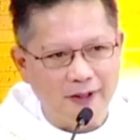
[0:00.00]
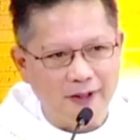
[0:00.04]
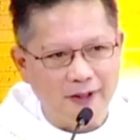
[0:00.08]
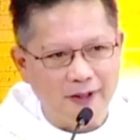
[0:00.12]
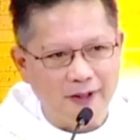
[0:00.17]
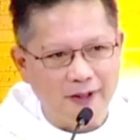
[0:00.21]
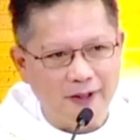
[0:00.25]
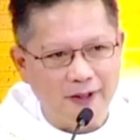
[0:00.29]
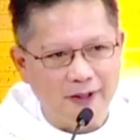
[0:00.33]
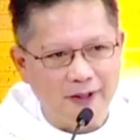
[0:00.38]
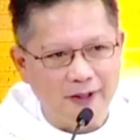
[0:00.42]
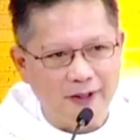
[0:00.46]

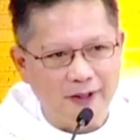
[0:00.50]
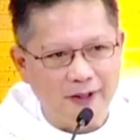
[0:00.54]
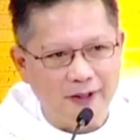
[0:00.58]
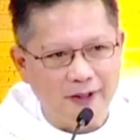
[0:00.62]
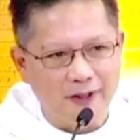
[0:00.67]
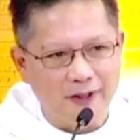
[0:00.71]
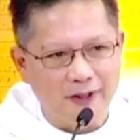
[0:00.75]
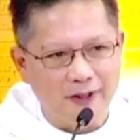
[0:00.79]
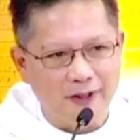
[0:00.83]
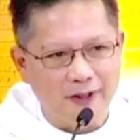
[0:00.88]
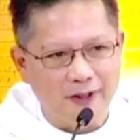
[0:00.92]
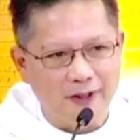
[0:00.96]
of what
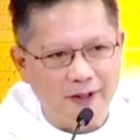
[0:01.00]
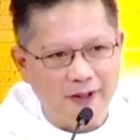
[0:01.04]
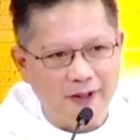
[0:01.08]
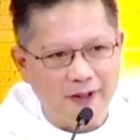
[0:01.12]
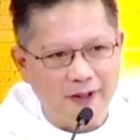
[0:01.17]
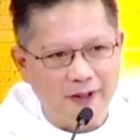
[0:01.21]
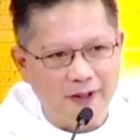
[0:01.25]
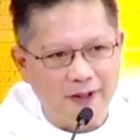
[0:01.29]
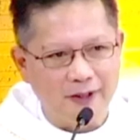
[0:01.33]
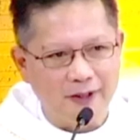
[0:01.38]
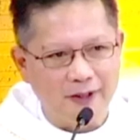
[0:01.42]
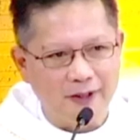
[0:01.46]
a
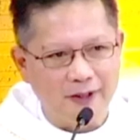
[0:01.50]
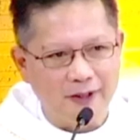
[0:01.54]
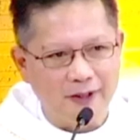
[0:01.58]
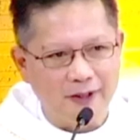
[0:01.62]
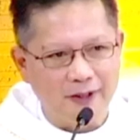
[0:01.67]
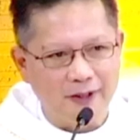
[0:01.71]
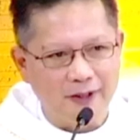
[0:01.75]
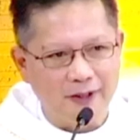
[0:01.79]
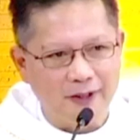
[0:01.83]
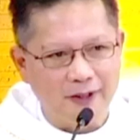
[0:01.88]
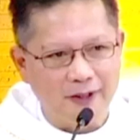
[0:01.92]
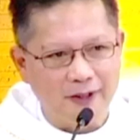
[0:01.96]
relationship with
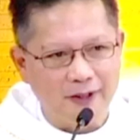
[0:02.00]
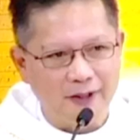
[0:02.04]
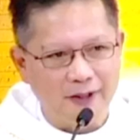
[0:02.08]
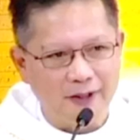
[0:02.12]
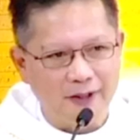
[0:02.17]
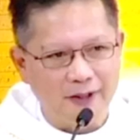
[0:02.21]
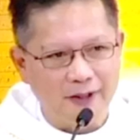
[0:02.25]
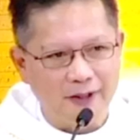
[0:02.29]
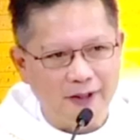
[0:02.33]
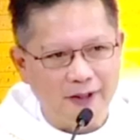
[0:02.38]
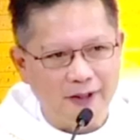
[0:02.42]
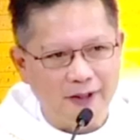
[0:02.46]
Jesus
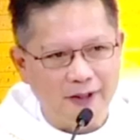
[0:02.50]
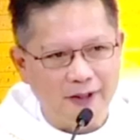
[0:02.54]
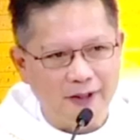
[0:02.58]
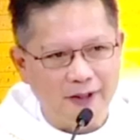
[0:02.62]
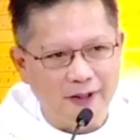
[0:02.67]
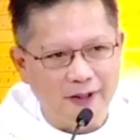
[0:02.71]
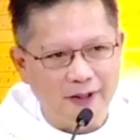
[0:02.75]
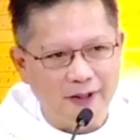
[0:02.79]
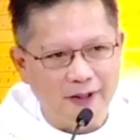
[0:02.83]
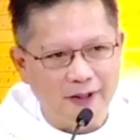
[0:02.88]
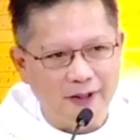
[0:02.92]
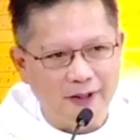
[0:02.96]
should be,
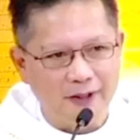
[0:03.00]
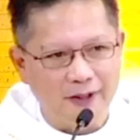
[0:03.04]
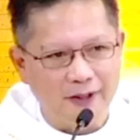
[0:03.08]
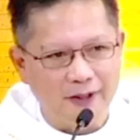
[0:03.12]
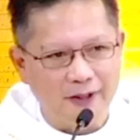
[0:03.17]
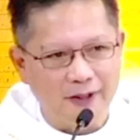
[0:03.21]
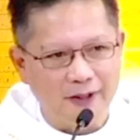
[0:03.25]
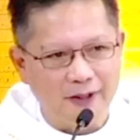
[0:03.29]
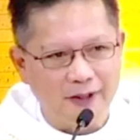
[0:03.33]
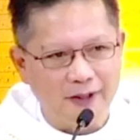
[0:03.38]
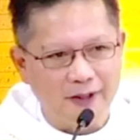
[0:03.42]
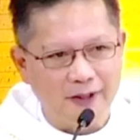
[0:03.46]

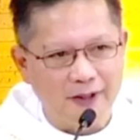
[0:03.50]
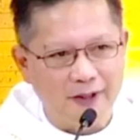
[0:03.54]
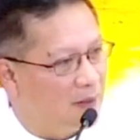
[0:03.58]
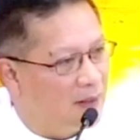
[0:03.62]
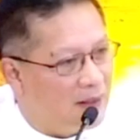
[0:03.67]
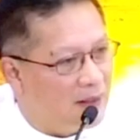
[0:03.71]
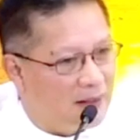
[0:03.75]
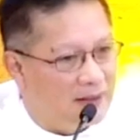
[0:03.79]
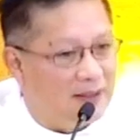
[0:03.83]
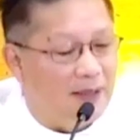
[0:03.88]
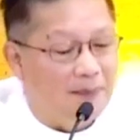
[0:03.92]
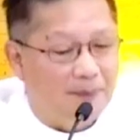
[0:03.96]

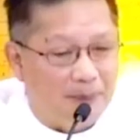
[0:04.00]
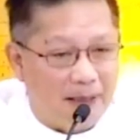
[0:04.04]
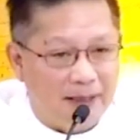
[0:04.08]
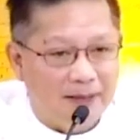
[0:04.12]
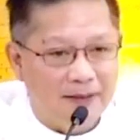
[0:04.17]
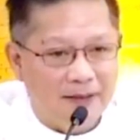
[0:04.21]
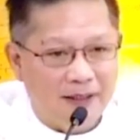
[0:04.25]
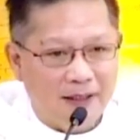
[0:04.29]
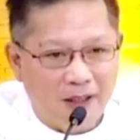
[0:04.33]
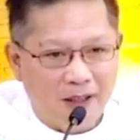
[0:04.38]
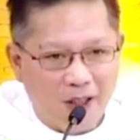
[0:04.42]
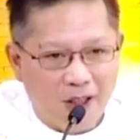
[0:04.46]

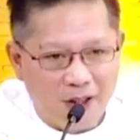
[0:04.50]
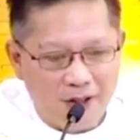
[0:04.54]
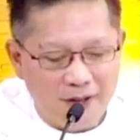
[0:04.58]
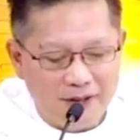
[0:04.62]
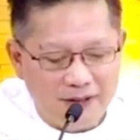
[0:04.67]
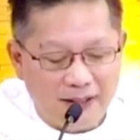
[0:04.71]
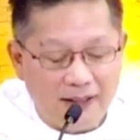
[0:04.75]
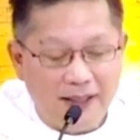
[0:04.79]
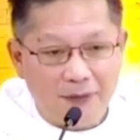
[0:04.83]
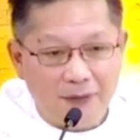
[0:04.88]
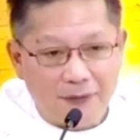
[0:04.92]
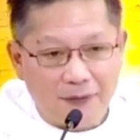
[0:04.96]
depending on the
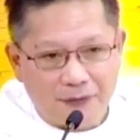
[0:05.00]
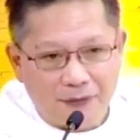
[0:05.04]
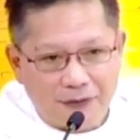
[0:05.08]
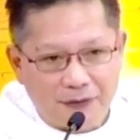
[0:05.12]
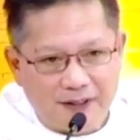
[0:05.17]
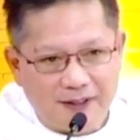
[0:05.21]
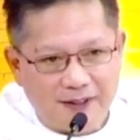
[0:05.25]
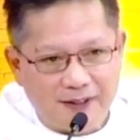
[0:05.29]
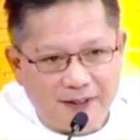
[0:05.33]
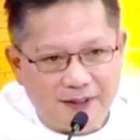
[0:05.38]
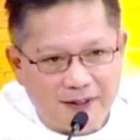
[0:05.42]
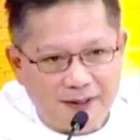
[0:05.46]

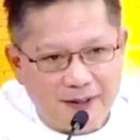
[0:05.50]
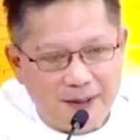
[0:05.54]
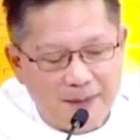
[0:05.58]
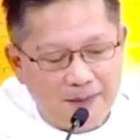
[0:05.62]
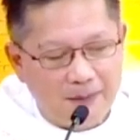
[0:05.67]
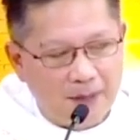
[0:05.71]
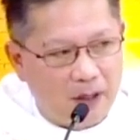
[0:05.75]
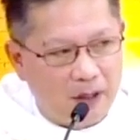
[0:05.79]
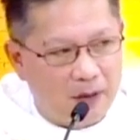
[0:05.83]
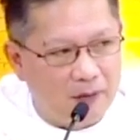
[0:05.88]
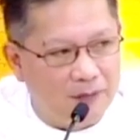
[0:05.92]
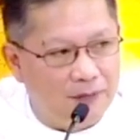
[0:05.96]
gifts
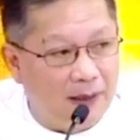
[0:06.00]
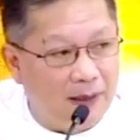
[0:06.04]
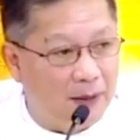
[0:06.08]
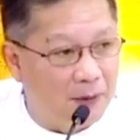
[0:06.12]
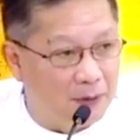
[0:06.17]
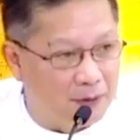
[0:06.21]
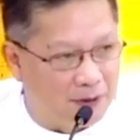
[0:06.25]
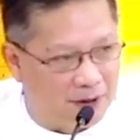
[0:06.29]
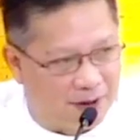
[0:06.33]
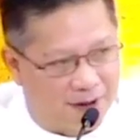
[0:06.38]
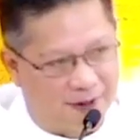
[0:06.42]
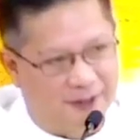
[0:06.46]
of
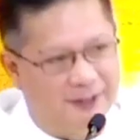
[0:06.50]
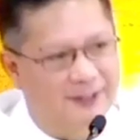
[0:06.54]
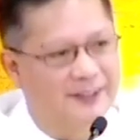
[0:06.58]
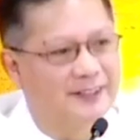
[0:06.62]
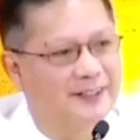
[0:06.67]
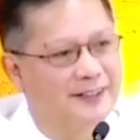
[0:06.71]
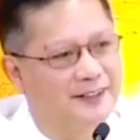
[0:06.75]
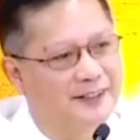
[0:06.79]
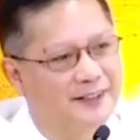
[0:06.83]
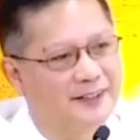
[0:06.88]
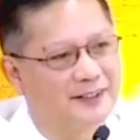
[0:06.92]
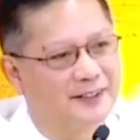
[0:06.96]

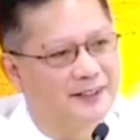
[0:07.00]
founders.